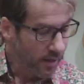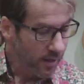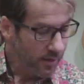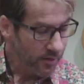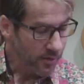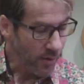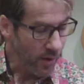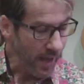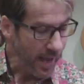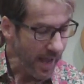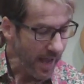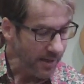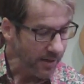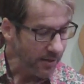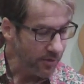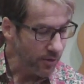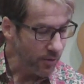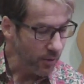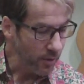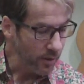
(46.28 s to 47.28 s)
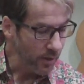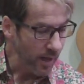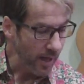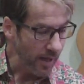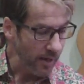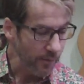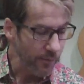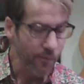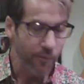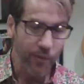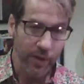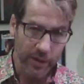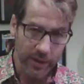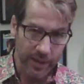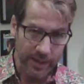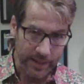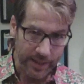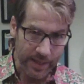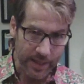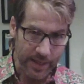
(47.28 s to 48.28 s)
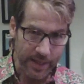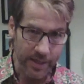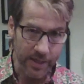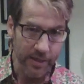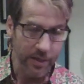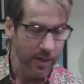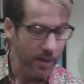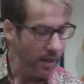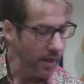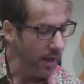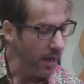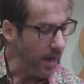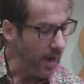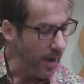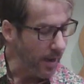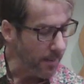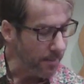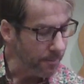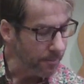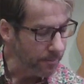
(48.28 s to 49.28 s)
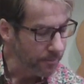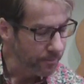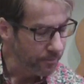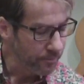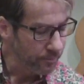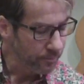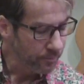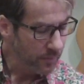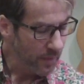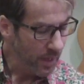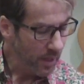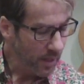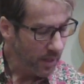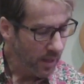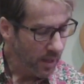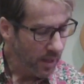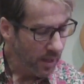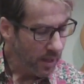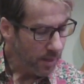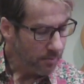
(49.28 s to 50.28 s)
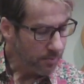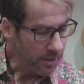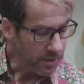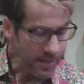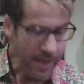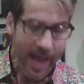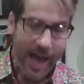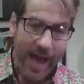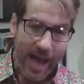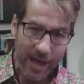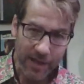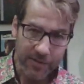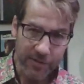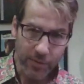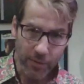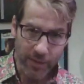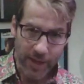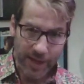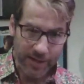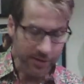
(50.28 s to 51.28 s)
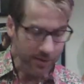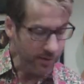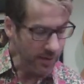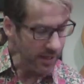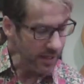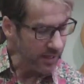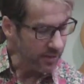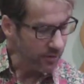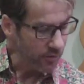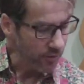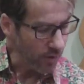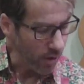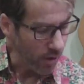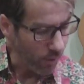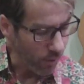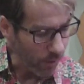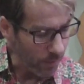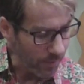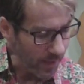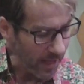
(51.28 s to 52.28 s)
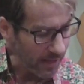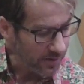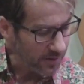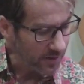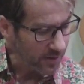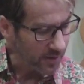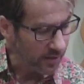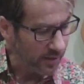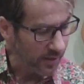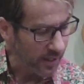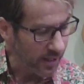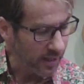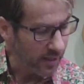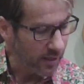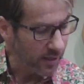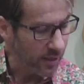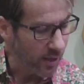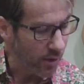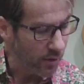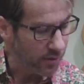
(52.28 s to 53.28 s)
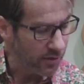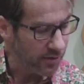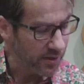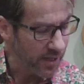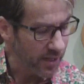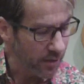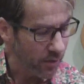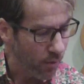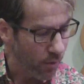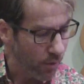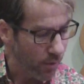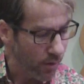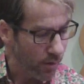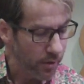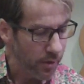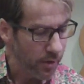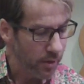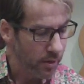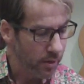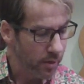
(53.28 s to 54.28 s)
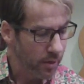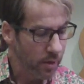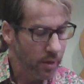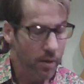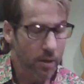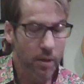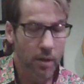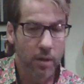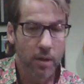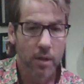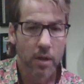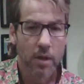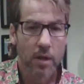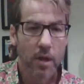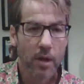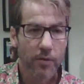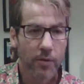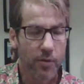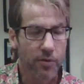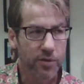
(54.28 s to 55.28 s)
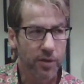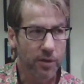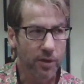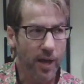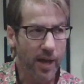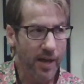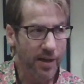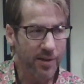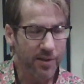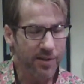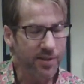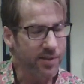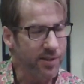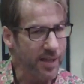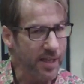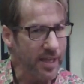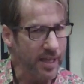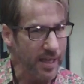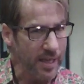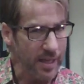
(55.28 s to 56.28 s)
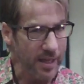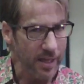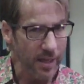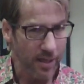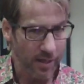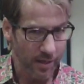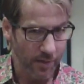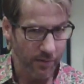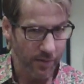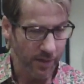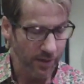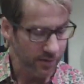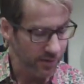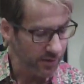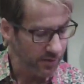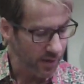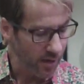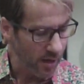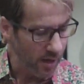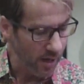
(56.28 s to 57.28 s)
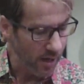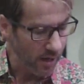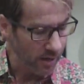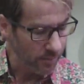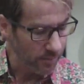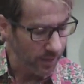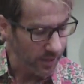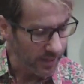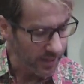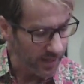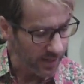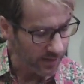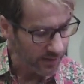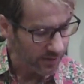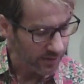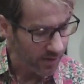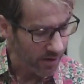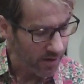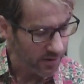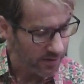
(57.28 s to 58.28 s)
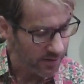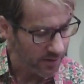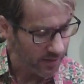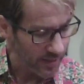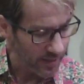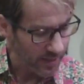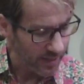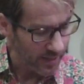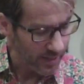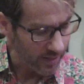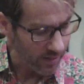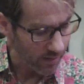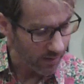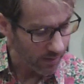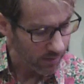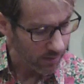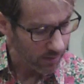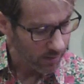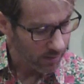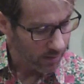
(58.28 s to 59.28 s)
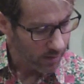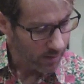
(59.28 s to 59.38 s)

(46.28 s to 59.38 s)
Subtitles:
So I had to do a lot of filling in. But yeah, so that's the intro. We're basically, you know, C chord. There's a lot of C in this song, but he starts it here